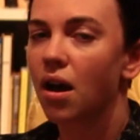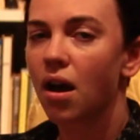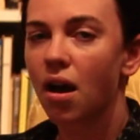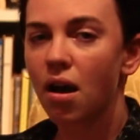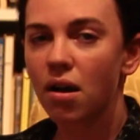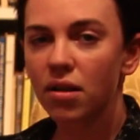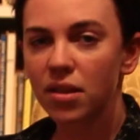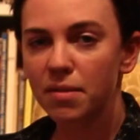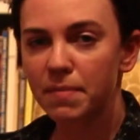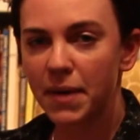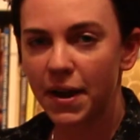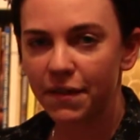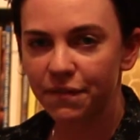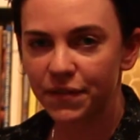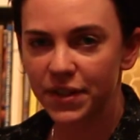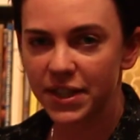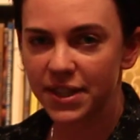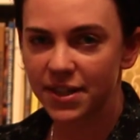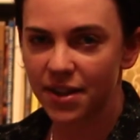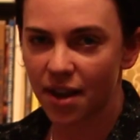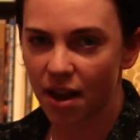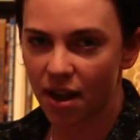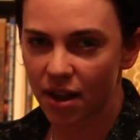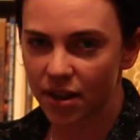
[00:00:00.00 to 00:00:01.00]
All about
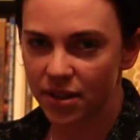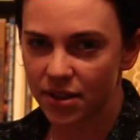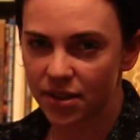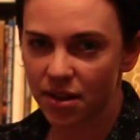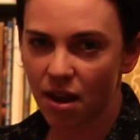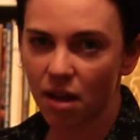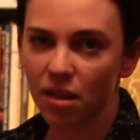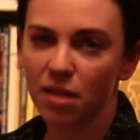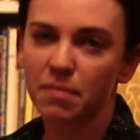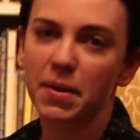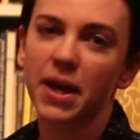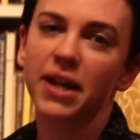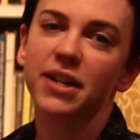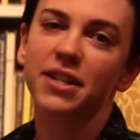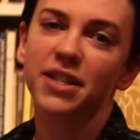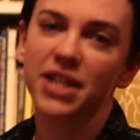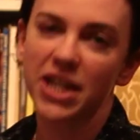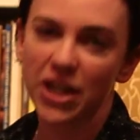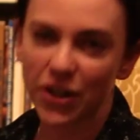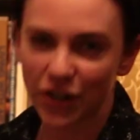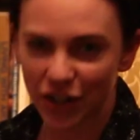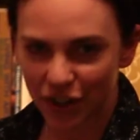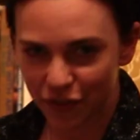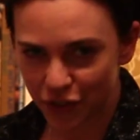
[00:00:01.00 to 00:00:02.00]
facades, all about
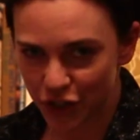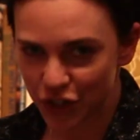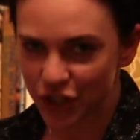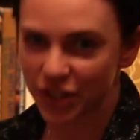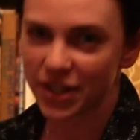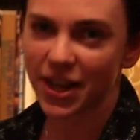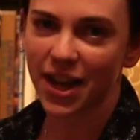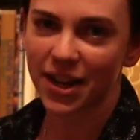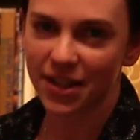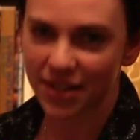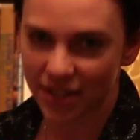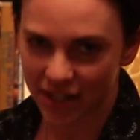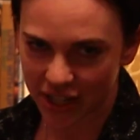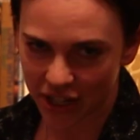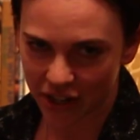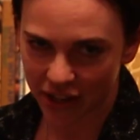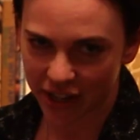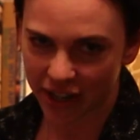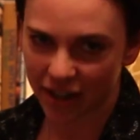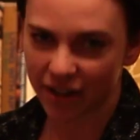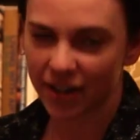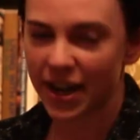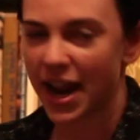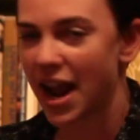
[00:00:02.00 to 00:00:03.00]
interior versus
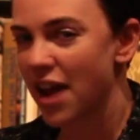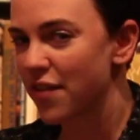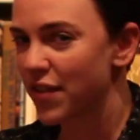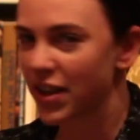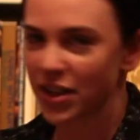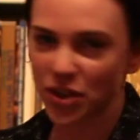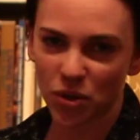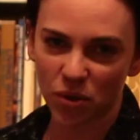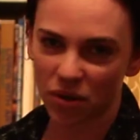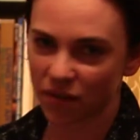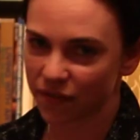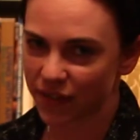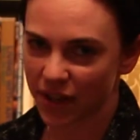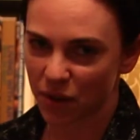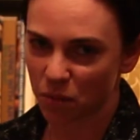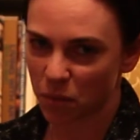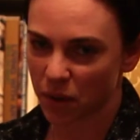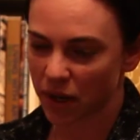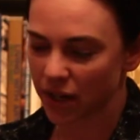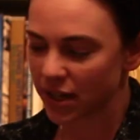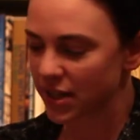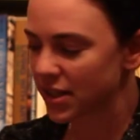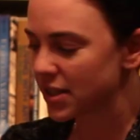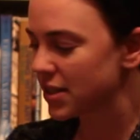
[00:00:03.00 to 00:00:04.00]
exterior and how that sort of thing
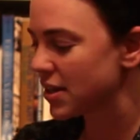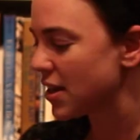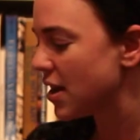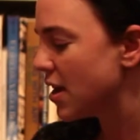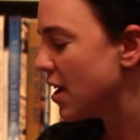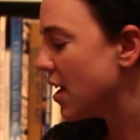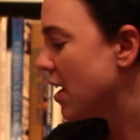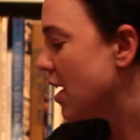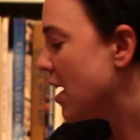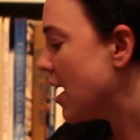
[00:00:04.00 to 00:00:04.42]
works.